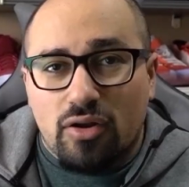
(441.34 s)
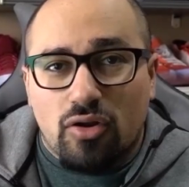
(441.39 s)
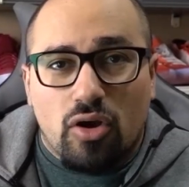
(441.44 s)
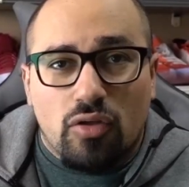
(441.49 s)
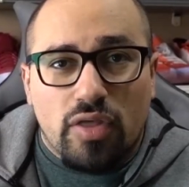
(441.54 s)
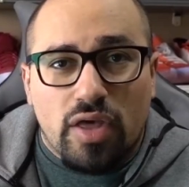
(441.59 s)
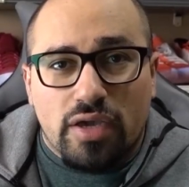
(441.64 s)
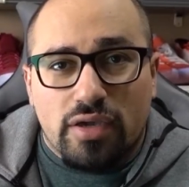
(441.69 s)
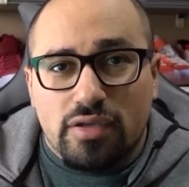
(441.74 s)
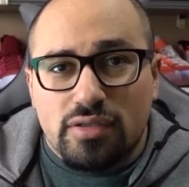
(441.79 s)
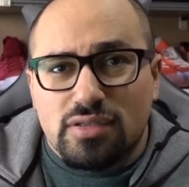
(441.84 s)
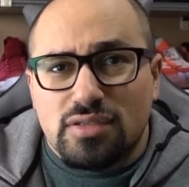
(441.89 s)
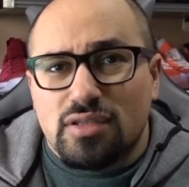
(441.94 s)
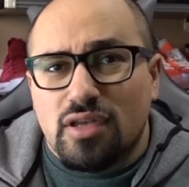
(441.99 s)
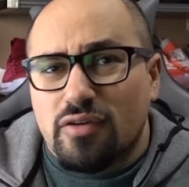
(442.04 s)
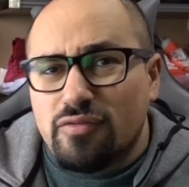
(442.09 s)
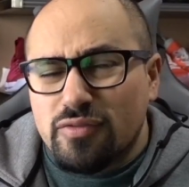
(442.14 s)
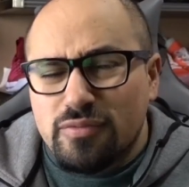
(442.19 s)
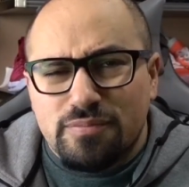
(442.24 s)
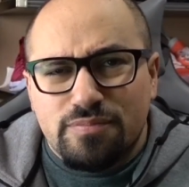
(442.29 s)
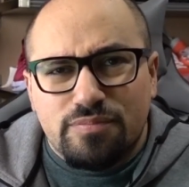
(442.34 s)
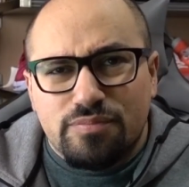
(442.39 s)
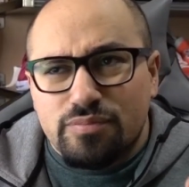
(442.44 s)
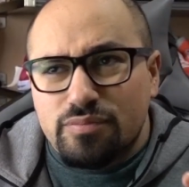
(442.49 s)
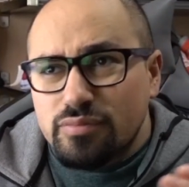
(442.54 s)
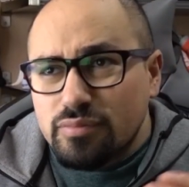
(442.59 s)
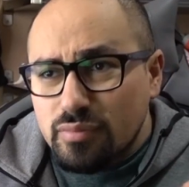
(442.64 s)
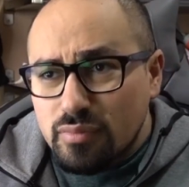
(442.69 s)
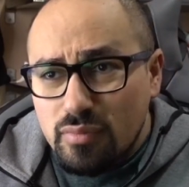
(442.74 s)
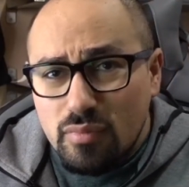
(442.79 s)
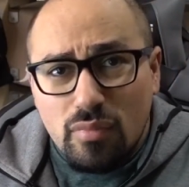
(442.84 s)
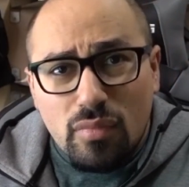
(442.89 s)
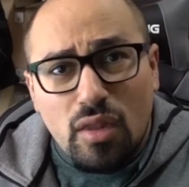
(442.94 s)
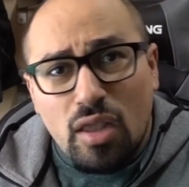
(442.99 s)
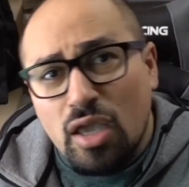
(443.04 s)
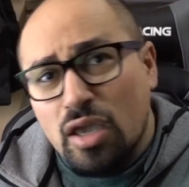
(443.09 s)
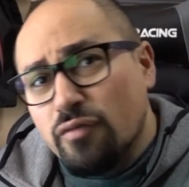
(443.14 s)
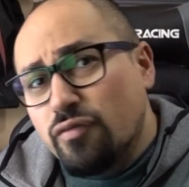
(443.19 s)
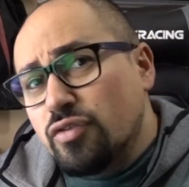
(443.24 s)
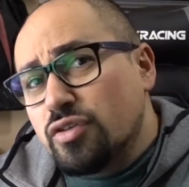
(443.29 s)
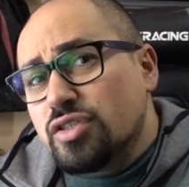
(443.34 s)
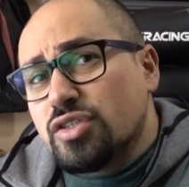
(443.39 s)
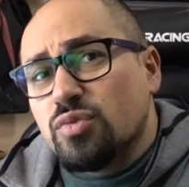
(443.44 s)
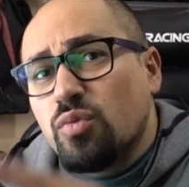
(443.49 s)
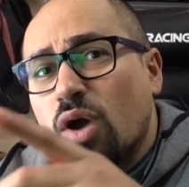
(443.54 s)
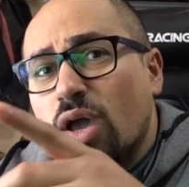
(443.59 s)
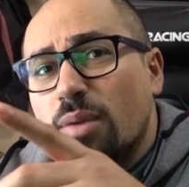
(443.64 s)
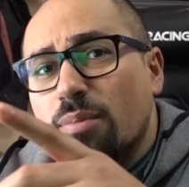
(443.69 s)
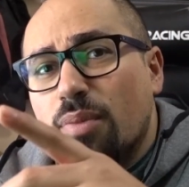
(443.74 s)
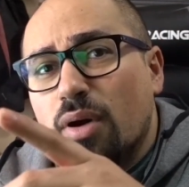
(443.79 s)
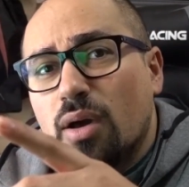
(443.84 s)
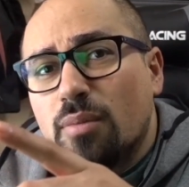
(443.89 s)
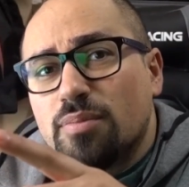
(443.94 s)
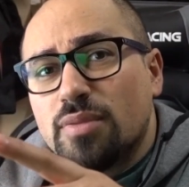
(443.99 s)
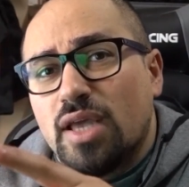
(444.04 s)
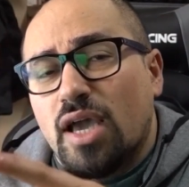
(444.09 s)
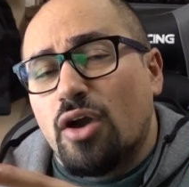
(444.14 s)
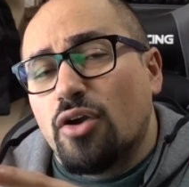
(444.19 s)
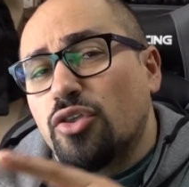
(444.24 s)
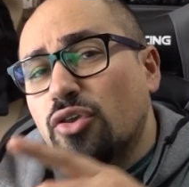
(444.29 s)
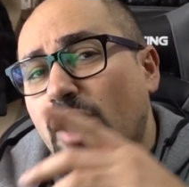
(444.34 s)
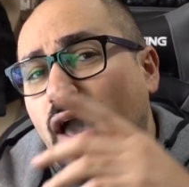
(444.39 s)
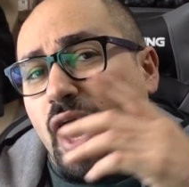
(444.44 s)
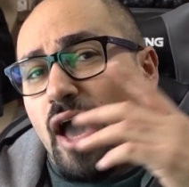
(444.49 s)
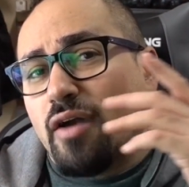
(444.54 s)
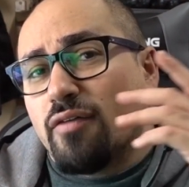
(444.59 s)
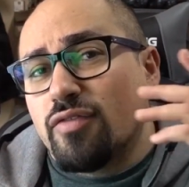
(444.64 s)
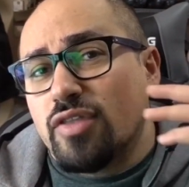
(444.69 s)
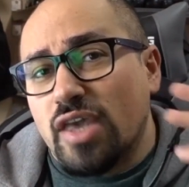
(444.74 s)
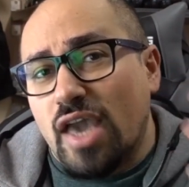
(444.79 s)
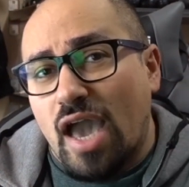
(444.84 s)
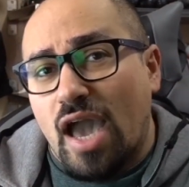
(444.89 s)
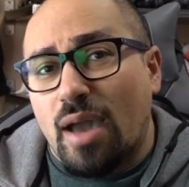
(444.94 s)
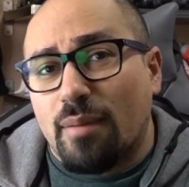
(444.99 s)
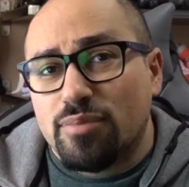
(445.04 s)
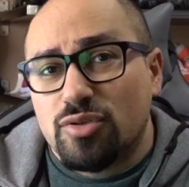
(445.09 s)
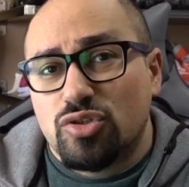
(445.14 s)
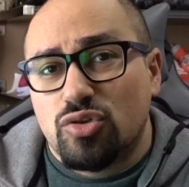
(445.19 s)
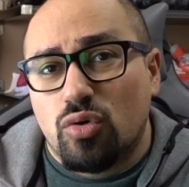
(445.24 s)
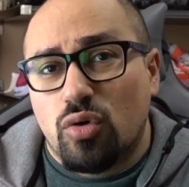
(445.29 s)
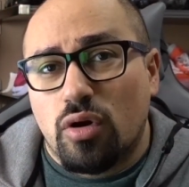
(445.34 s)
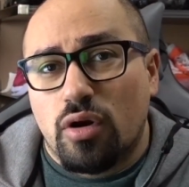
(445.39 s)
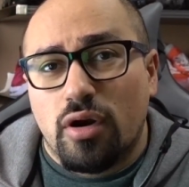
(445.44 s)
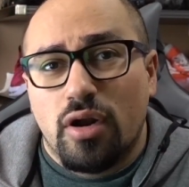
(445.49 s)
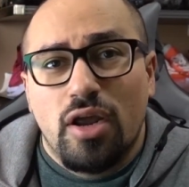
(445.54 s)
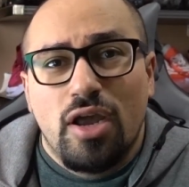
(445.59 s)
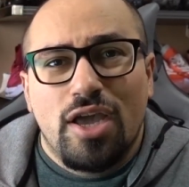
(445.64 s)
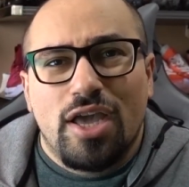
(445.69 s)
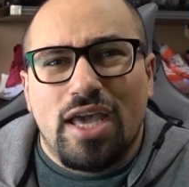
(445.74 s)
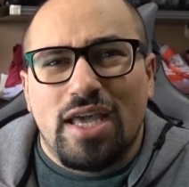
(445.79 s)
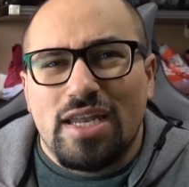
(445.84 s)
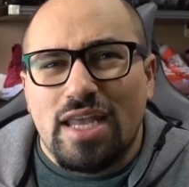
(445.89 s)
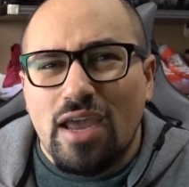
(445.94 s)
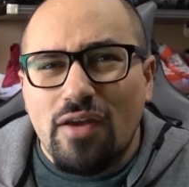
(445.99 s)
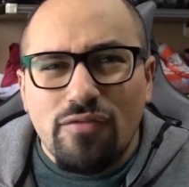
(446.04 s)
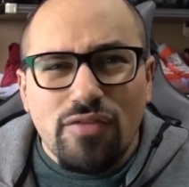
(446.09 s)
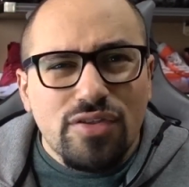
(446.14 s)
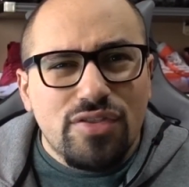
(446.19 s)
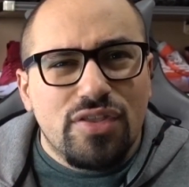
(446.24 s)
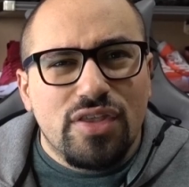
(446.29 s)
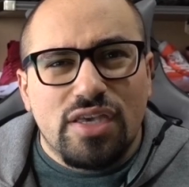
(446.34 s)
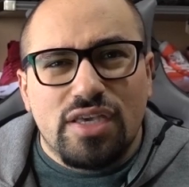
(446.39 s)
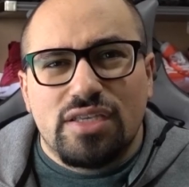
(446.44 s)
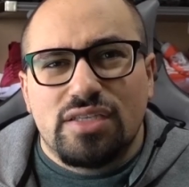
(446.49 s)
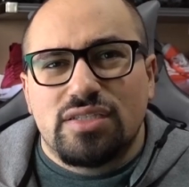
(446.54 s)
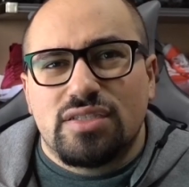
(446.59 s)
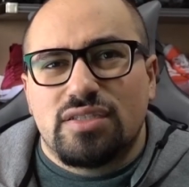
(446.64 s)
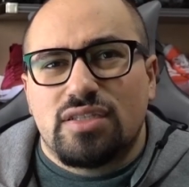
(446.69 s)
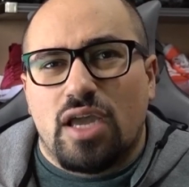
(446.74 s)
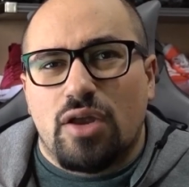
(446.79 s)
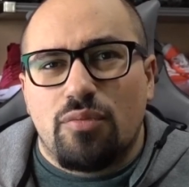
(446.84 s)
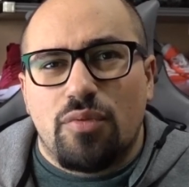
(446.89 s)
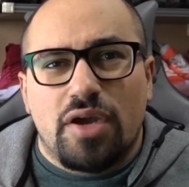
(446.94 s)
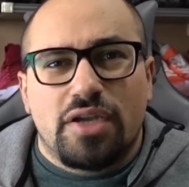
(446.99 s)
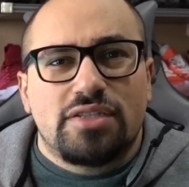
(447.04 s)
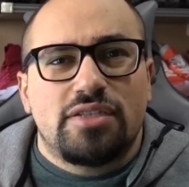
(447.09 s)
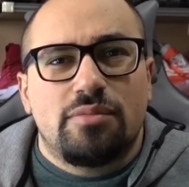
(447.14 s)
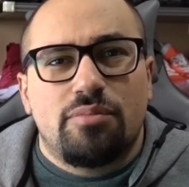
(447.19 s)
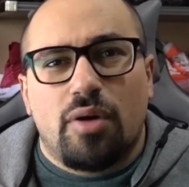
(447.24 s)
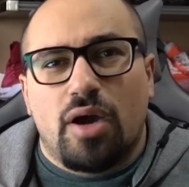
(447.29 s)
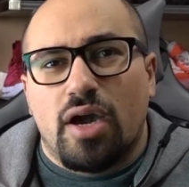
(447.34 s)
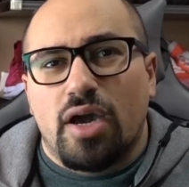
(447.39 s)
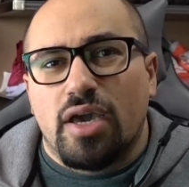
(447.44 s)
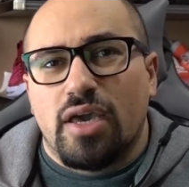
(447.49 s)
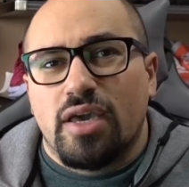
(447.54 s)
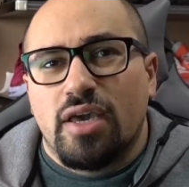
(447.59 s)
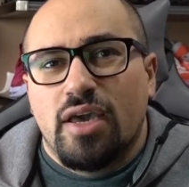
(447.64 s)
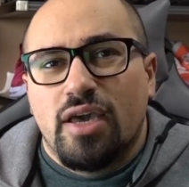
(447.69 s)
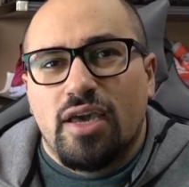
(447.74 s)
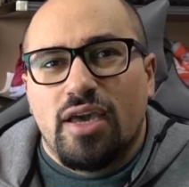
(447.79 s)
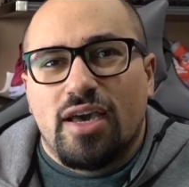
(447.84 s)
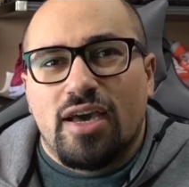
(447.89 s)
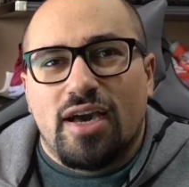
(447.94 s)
data and all that good stuff. If you swipe up now, you have the app drawer, and everything is directed by,